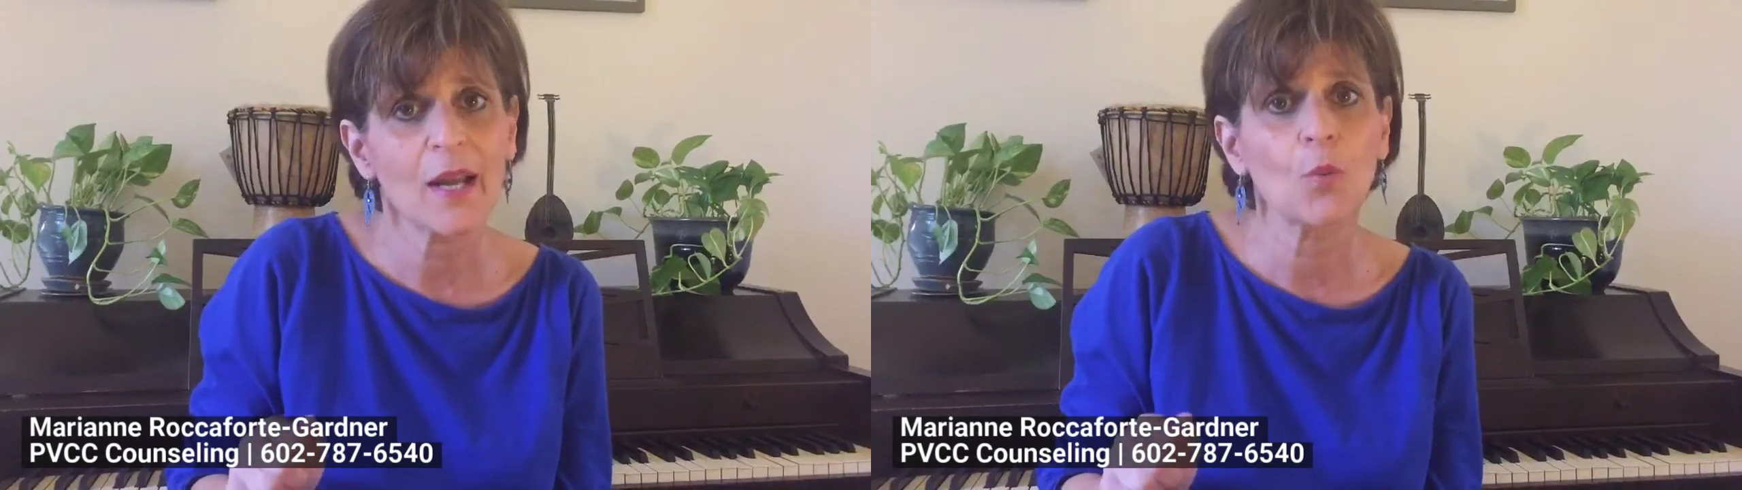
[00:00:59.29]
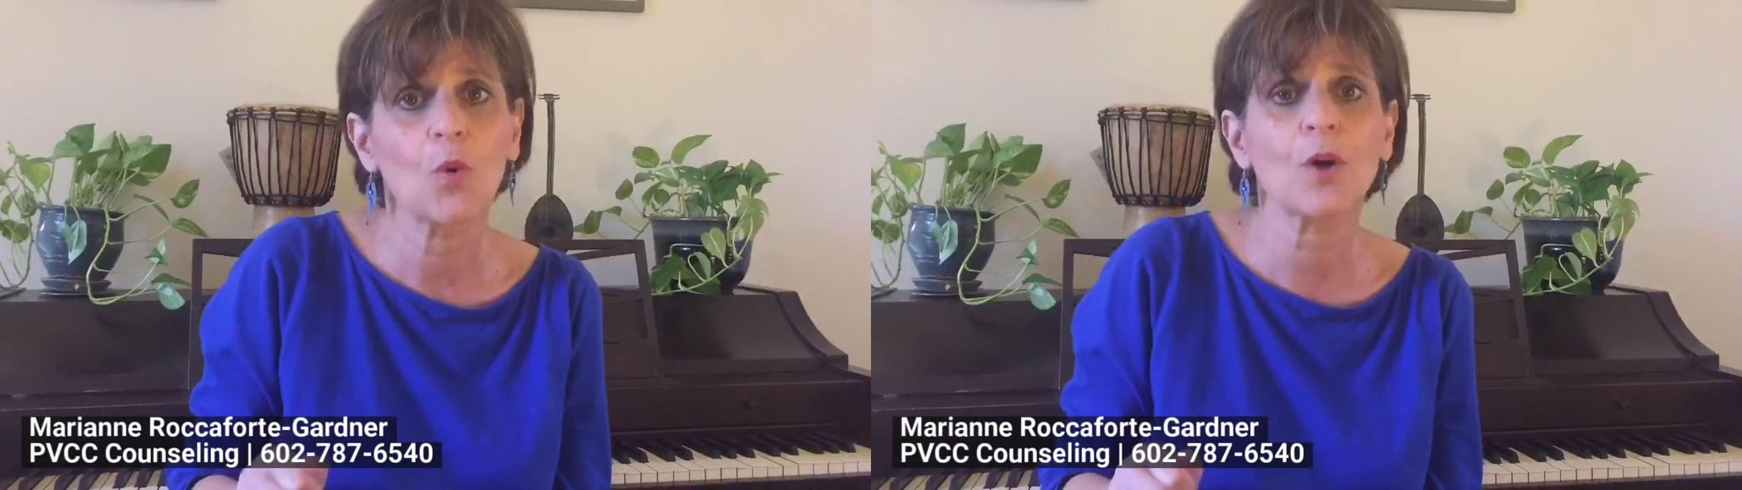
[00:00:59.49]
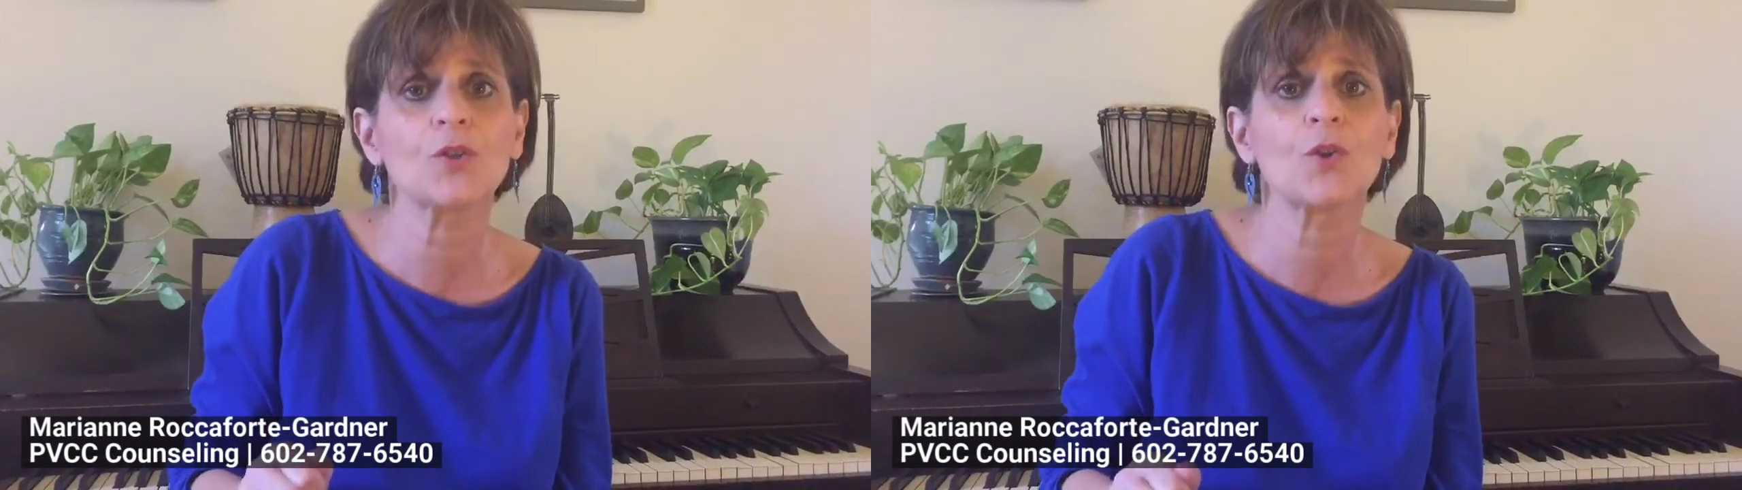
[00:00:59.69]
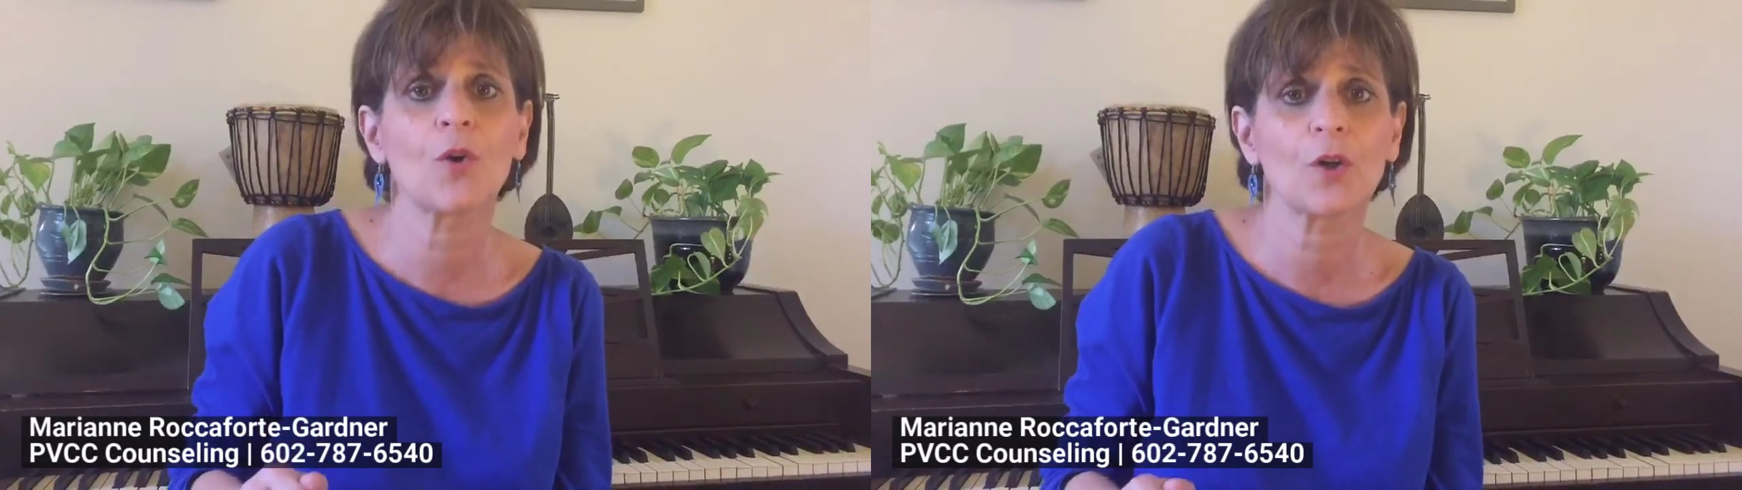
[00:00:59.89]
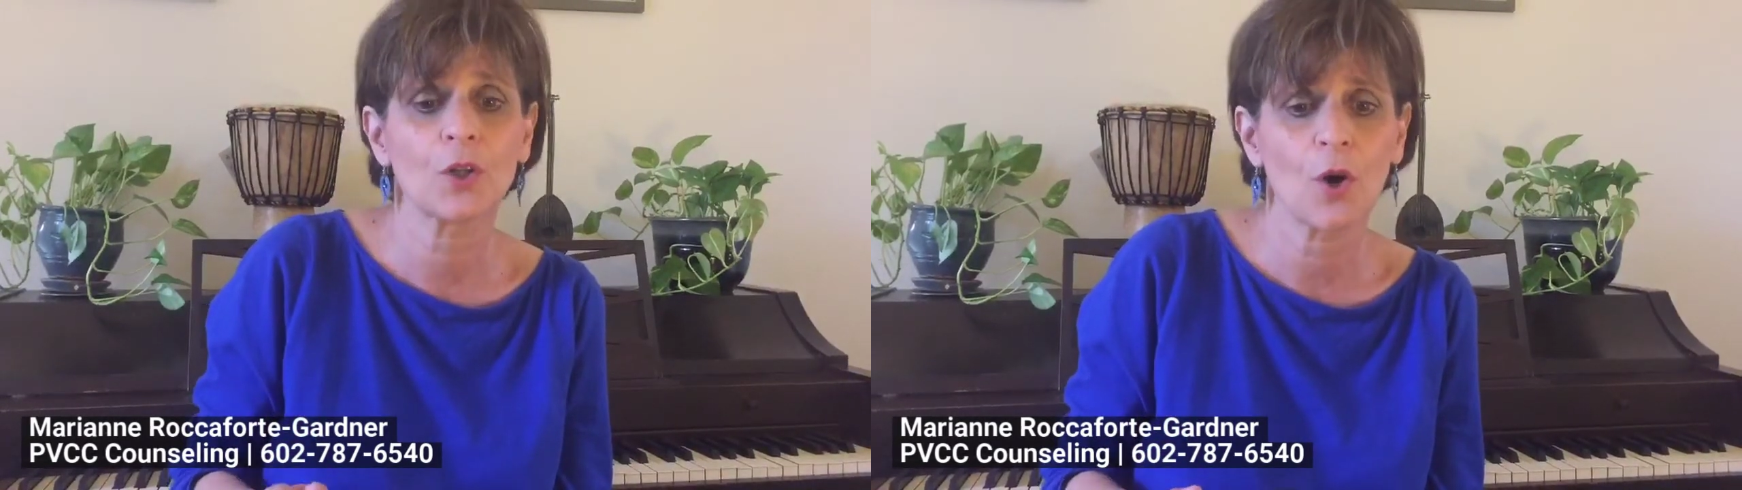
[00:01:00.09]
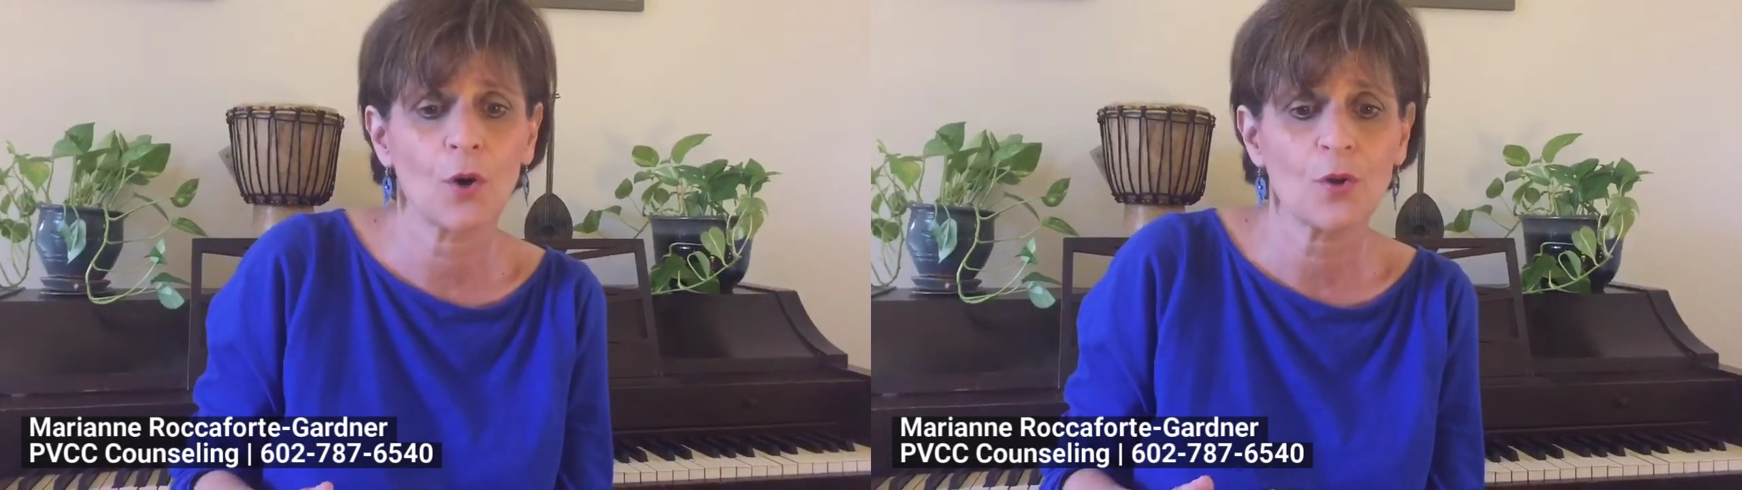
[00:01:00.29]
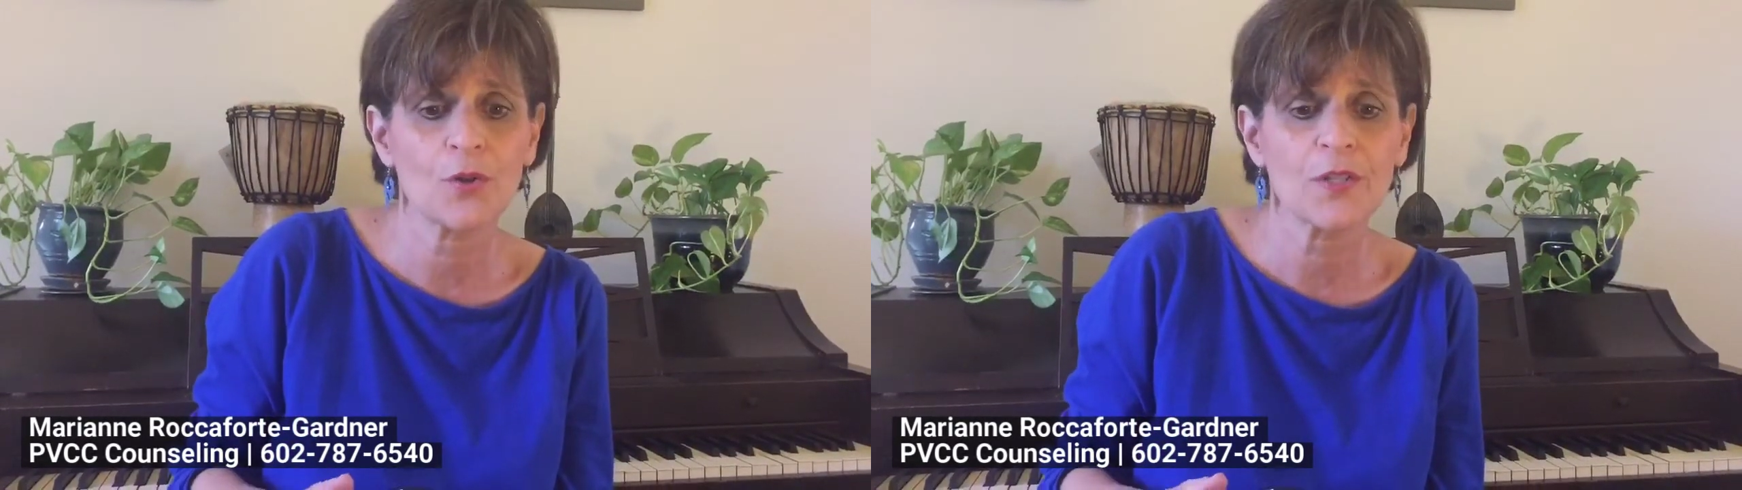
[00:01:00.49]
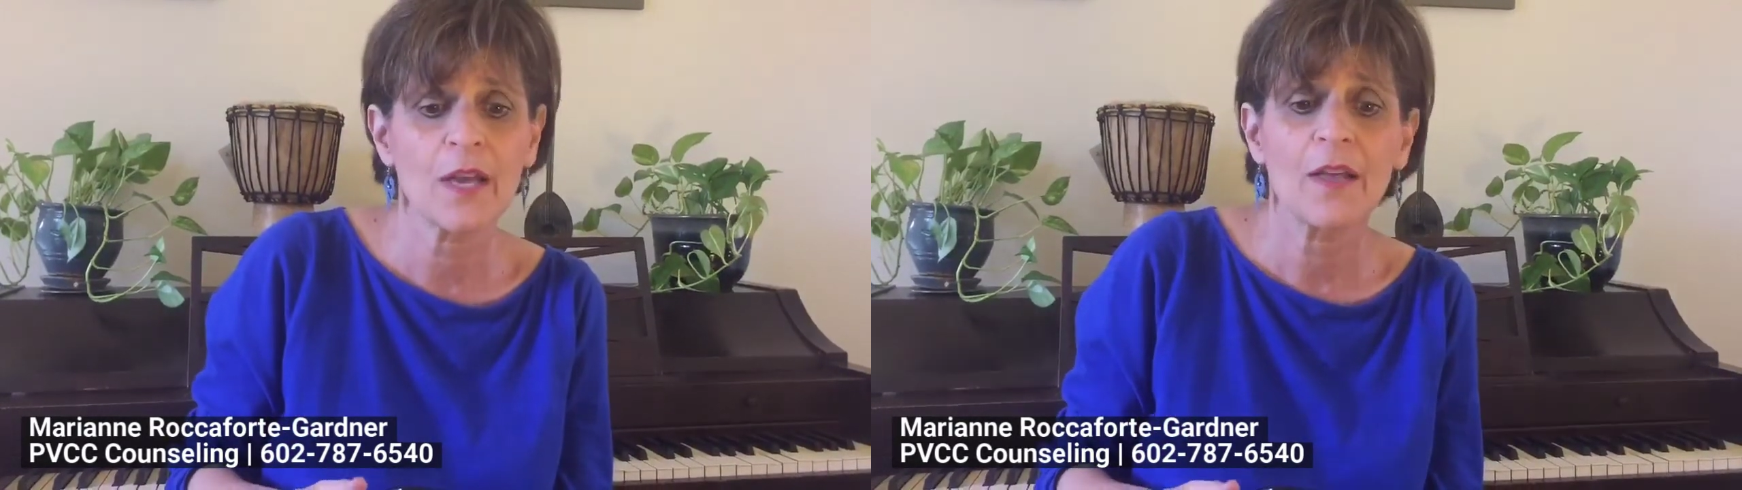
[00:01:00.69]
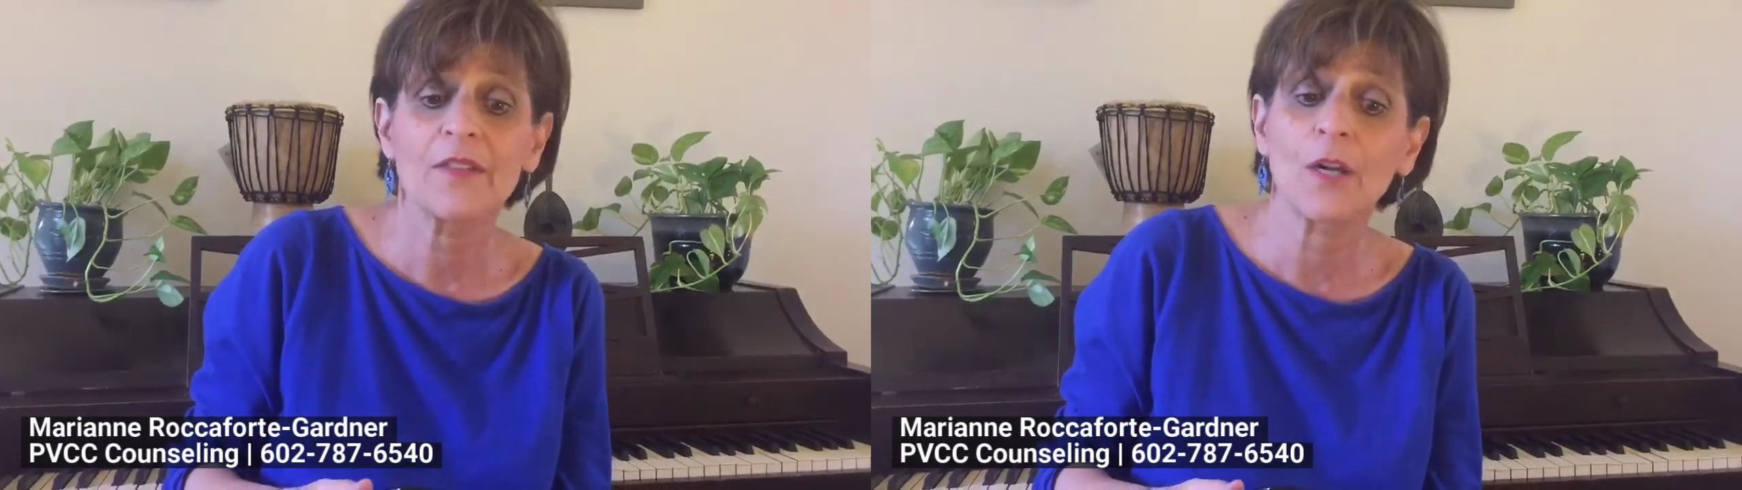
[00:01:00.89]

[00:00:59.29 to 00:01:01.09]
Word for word: and work toward goals